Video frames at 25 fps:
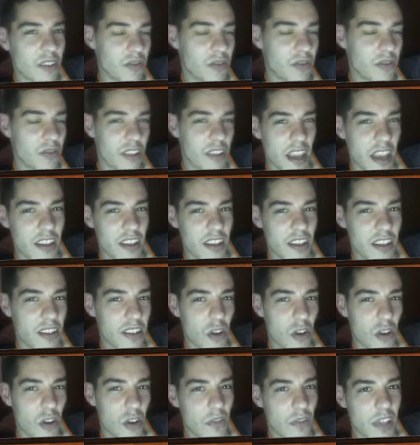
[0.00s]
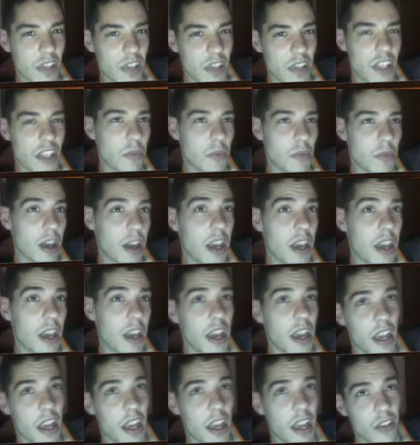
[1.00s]
end a conversation by
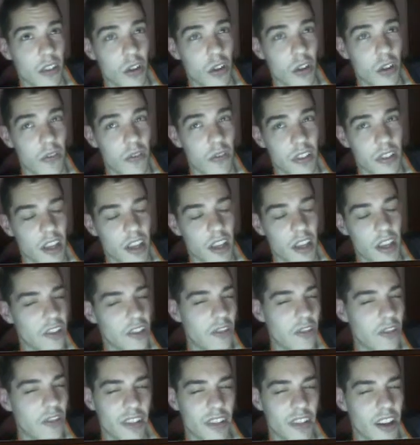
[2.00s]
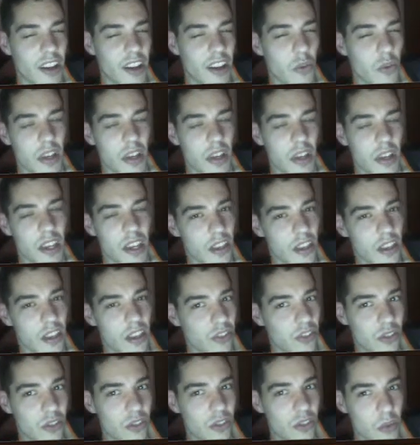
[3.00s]
end conversation, because I don't want to hear those
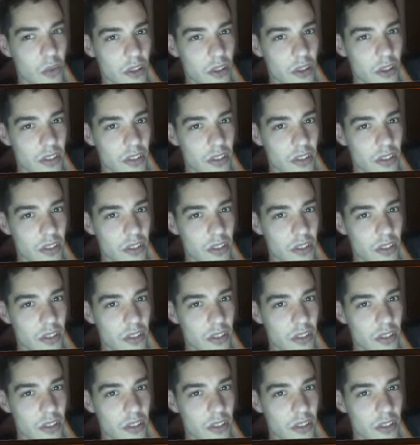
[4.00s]
two words.